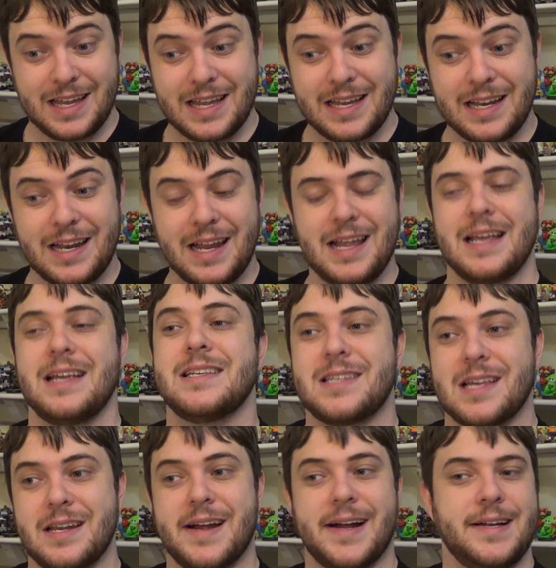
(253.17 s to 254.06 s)
it
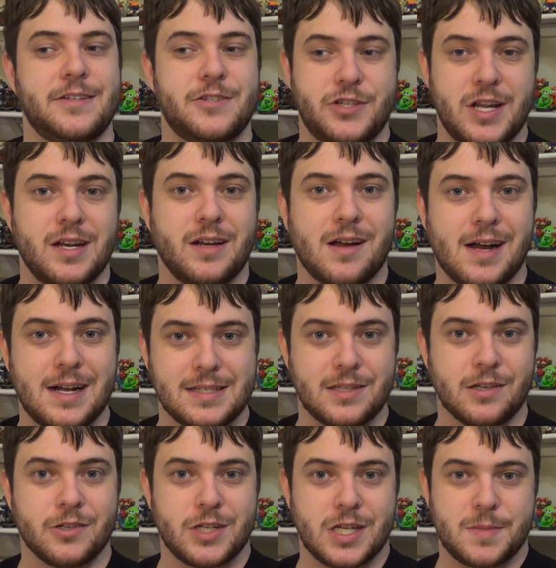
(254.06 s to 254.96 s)
is a 9th gen
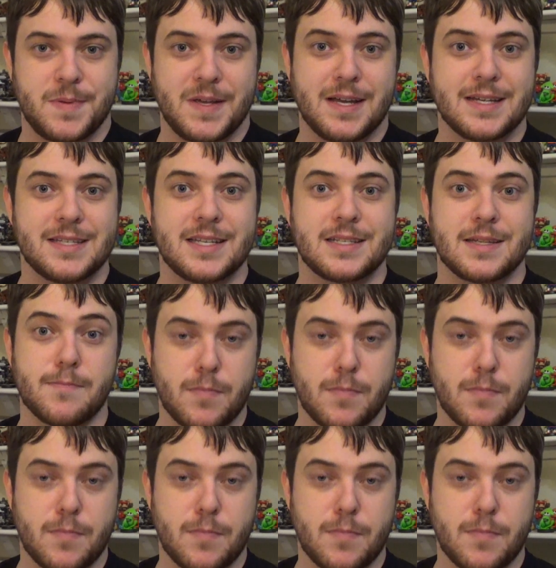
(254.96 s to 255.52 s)
console just because